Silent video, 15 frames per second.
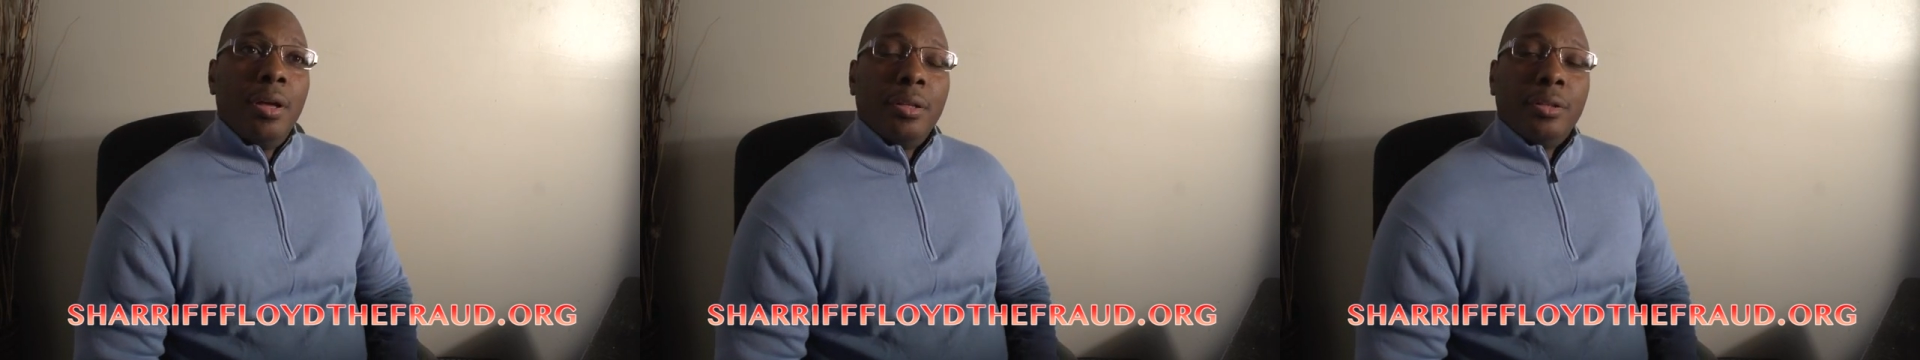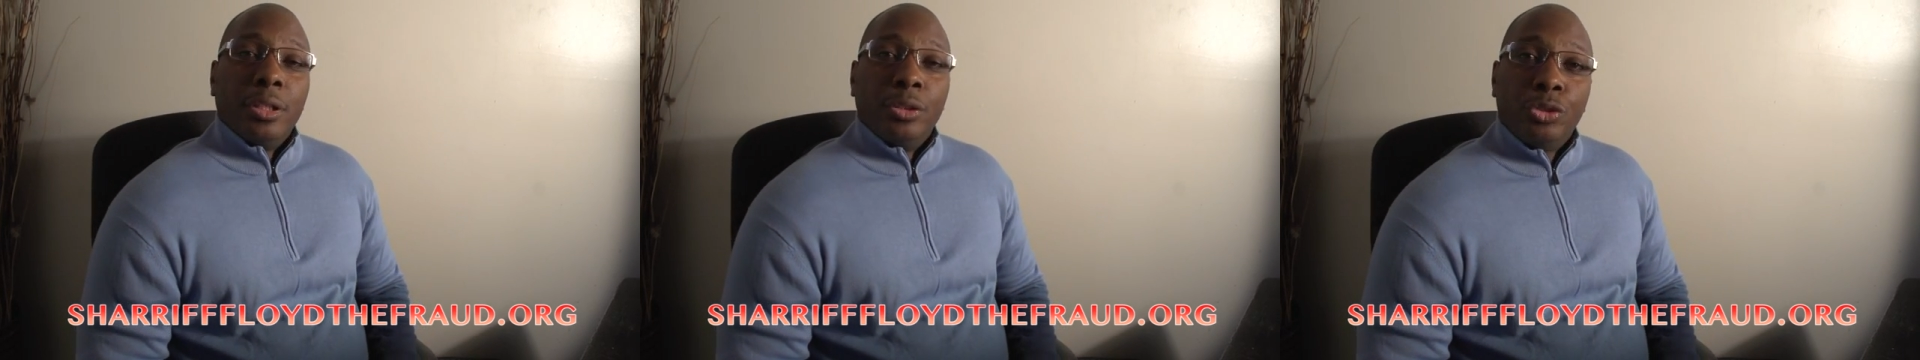
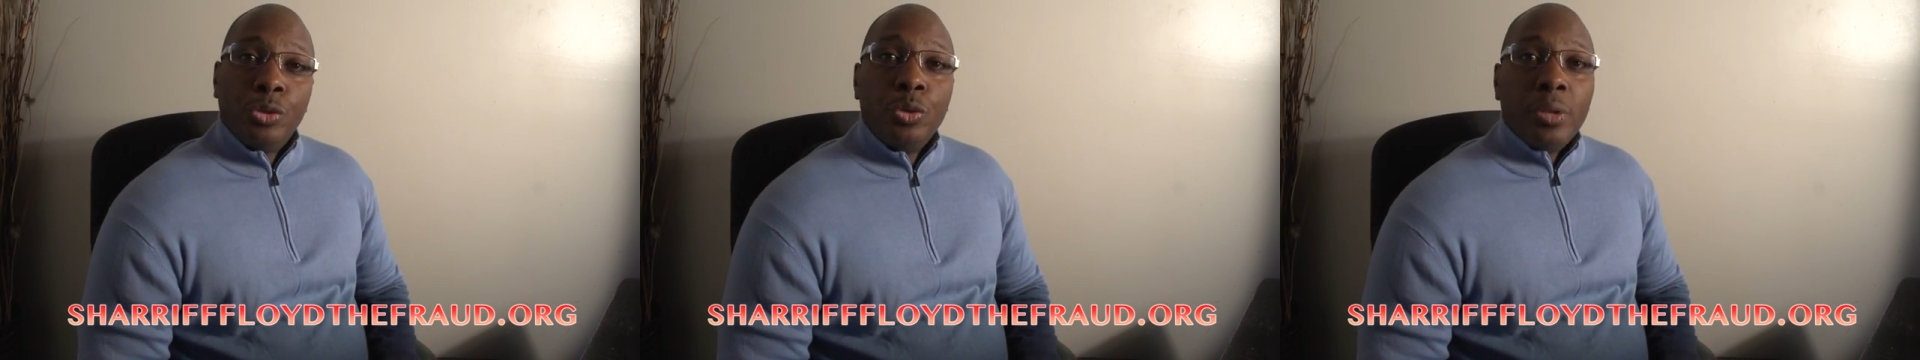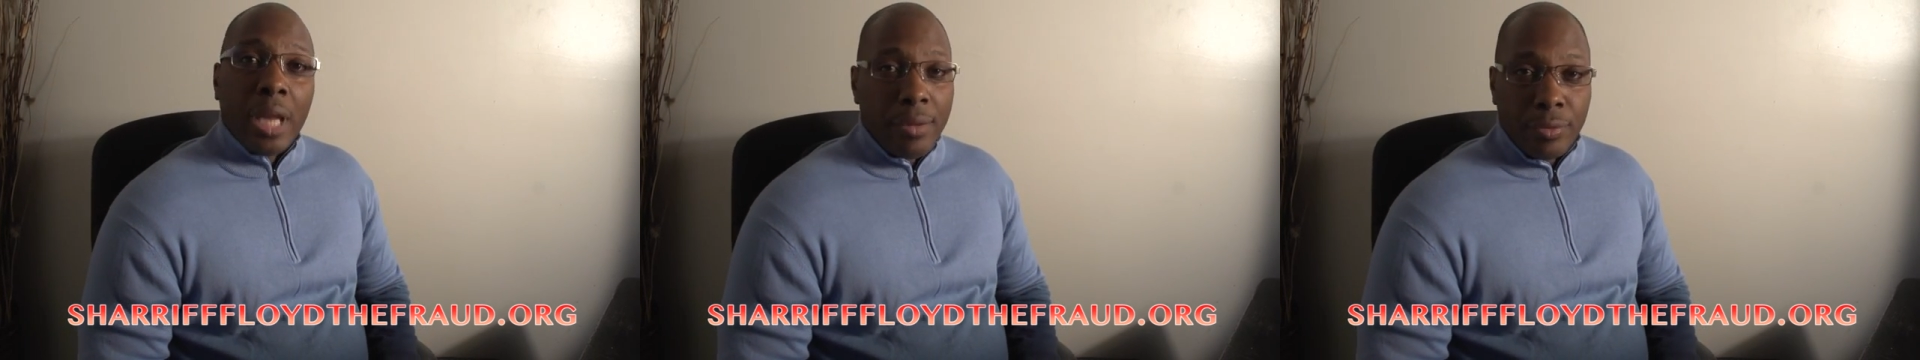the
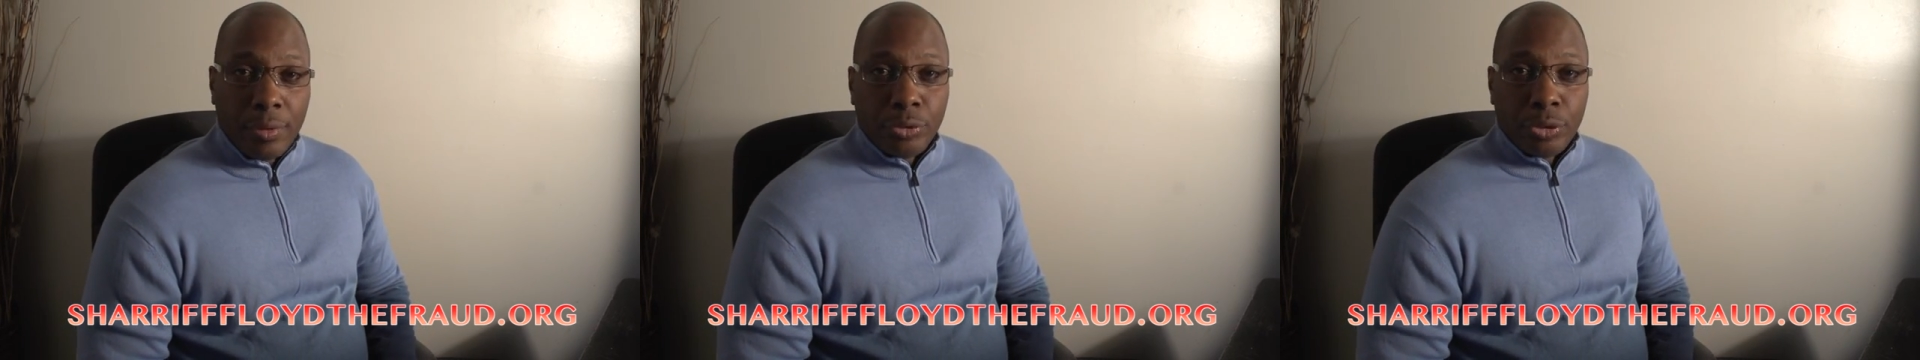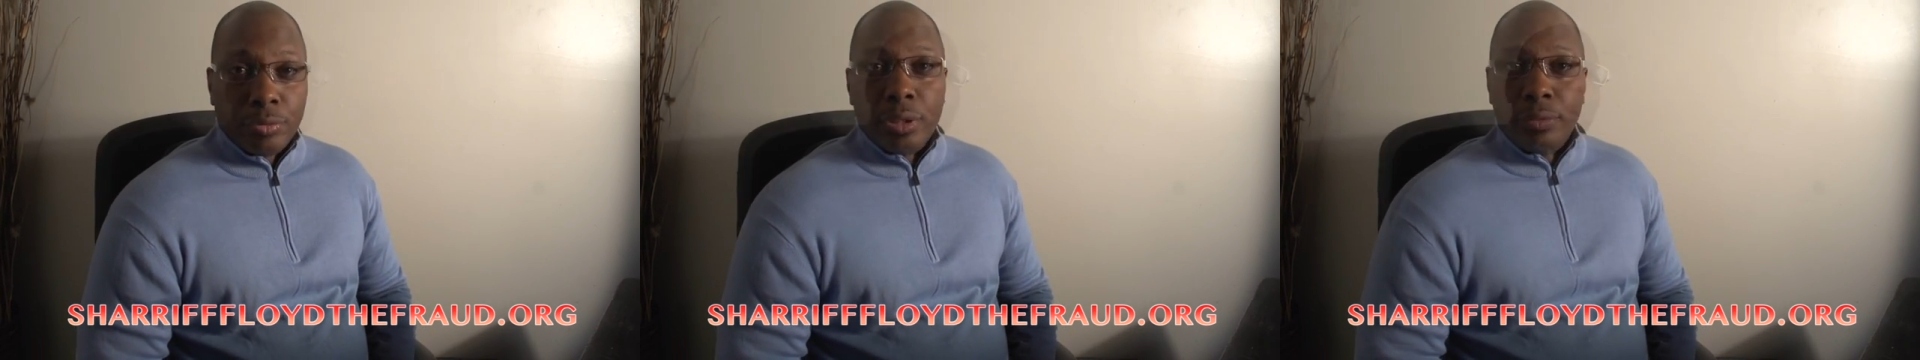true life of
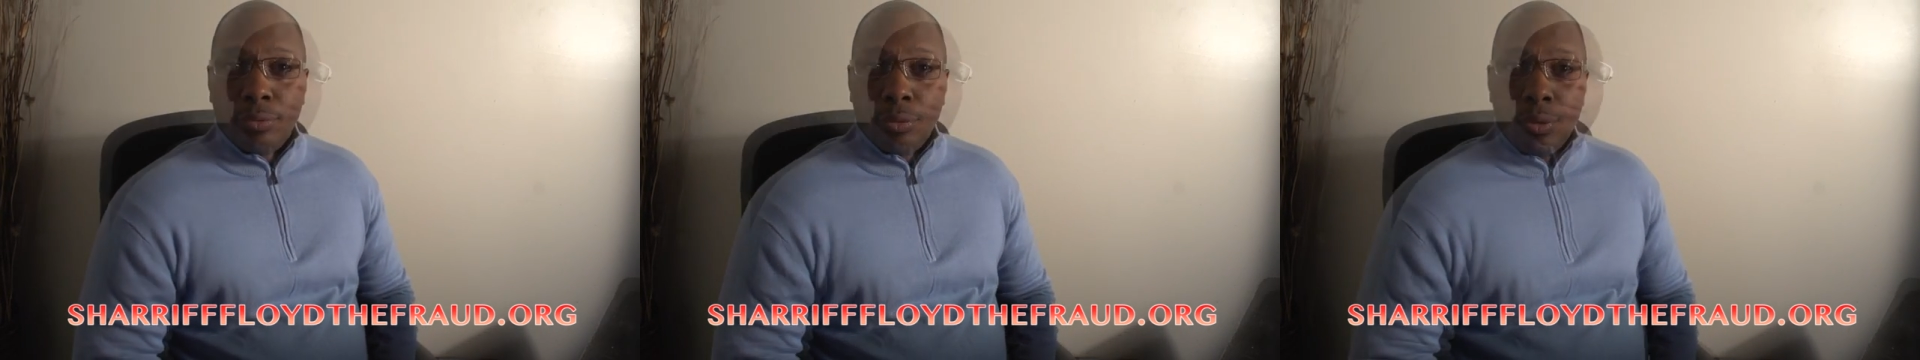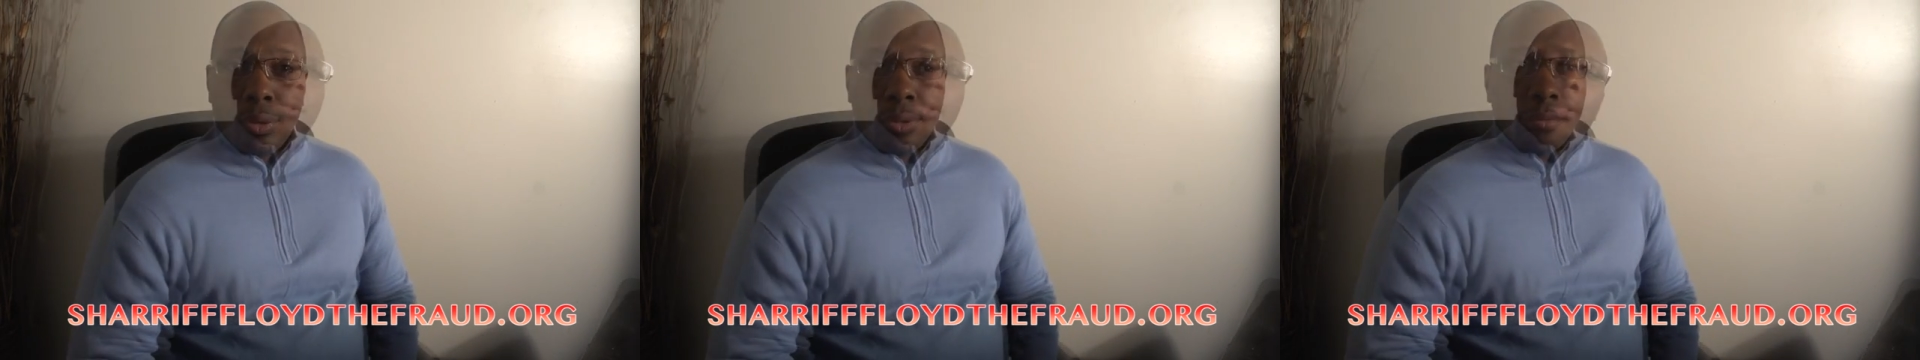Sharrif
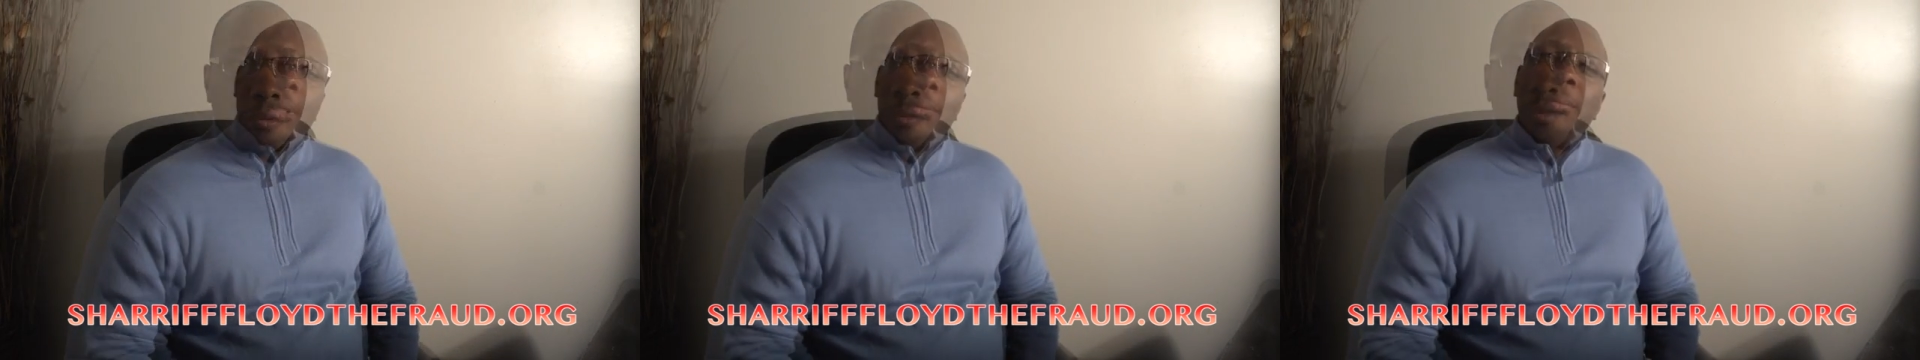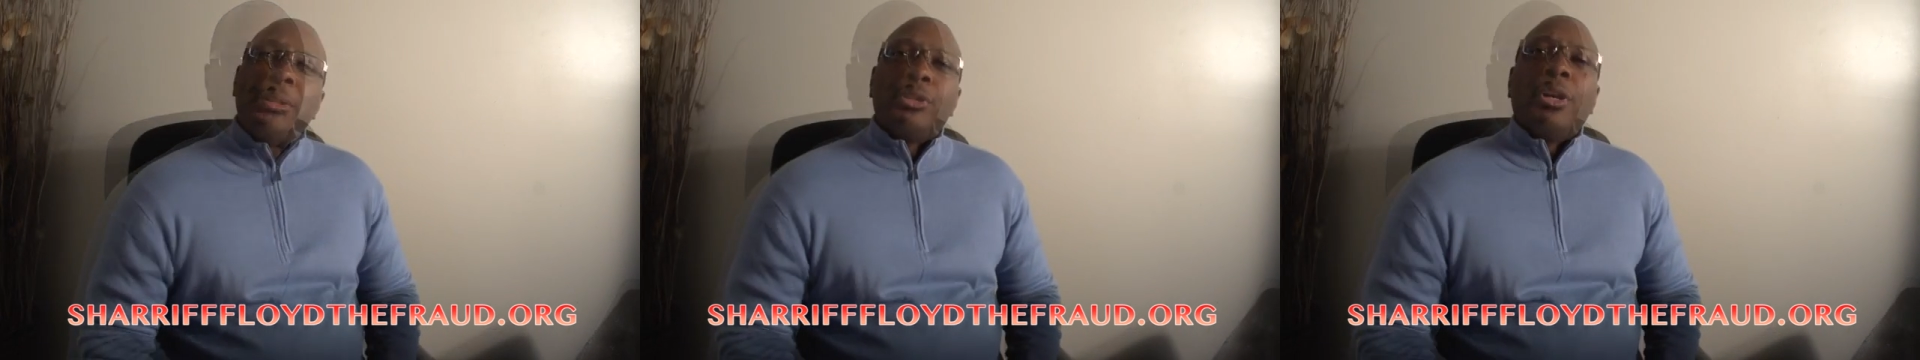Floyd. And
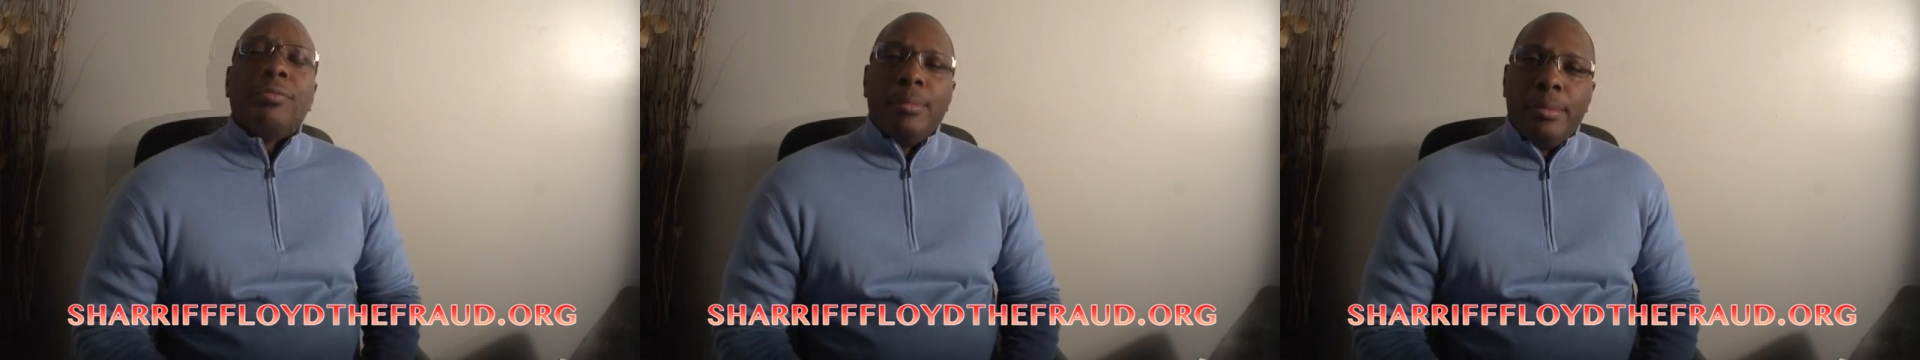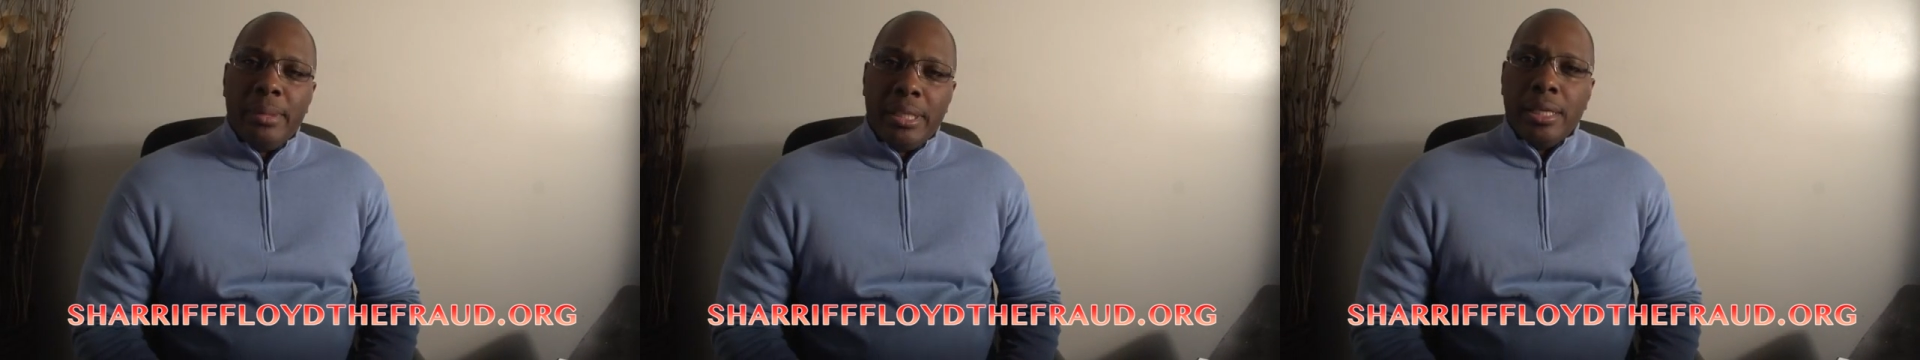let me start
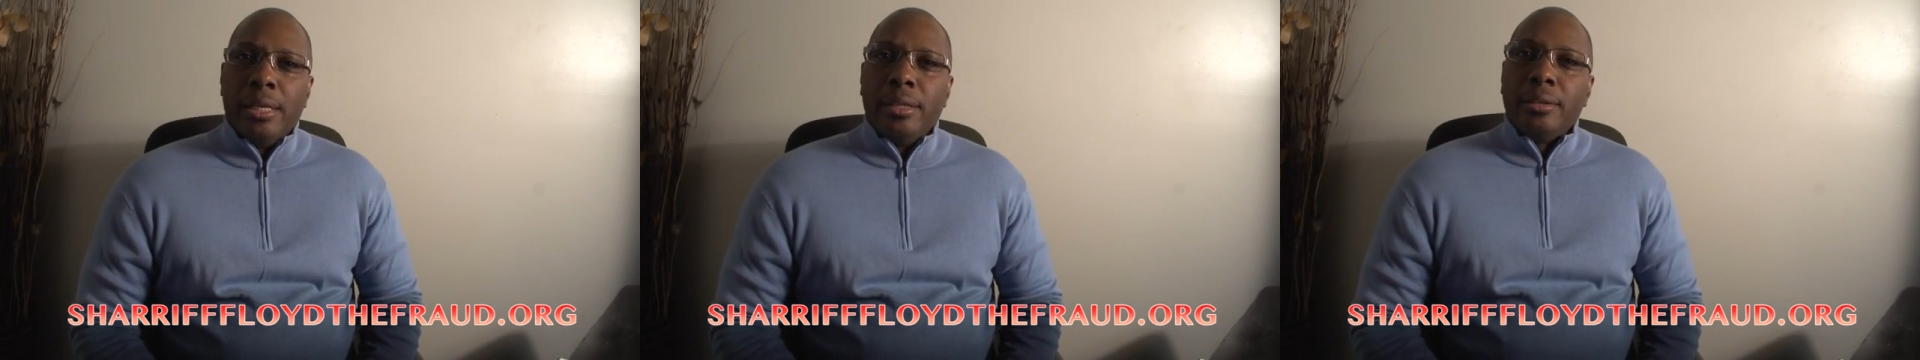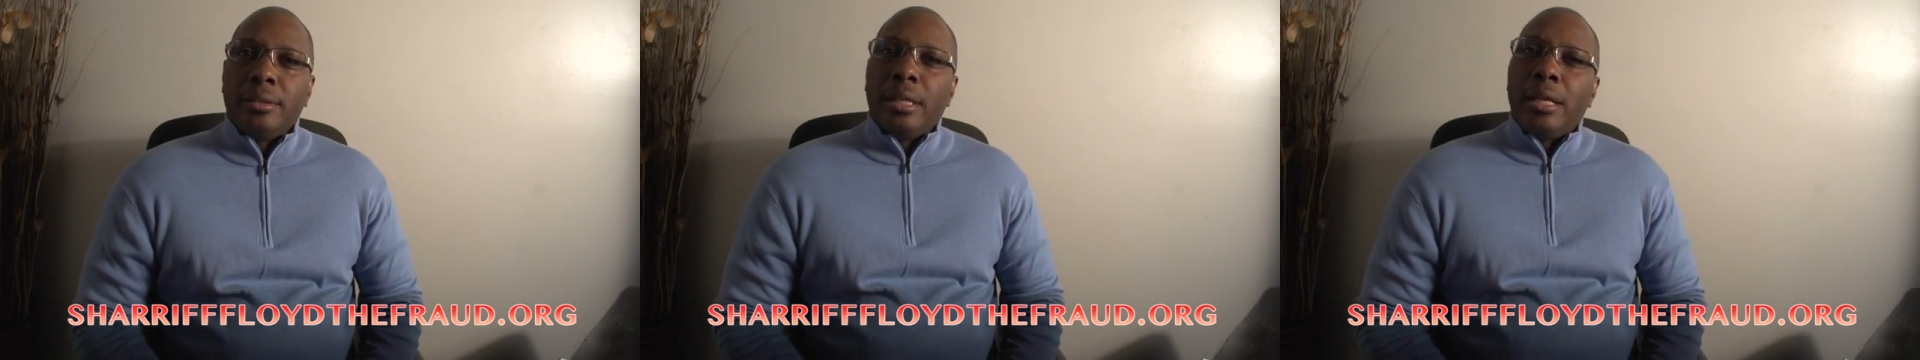from the beginning.